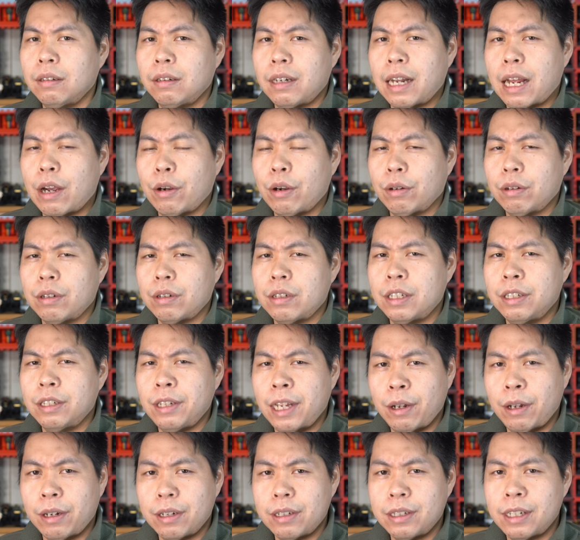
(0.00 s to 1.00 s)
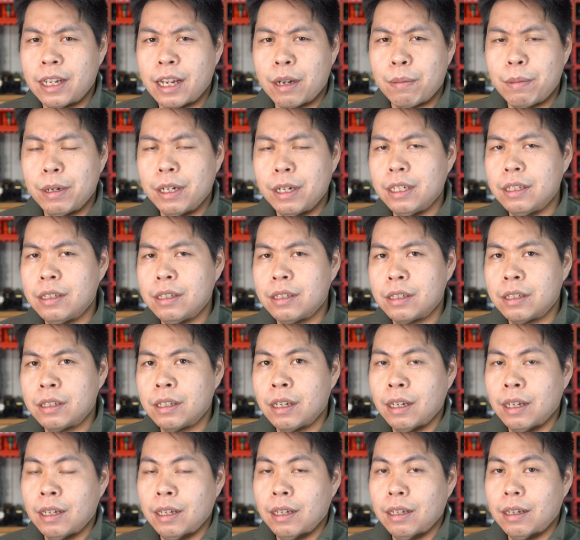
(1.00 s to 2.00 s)
hour and ten minutes.
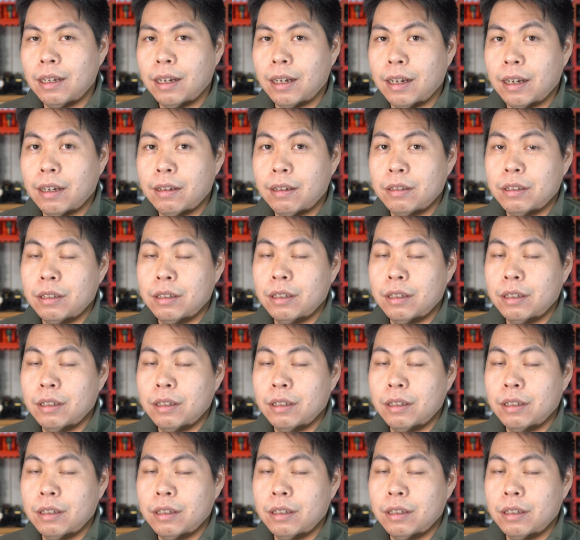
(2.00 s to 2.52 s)
Uh,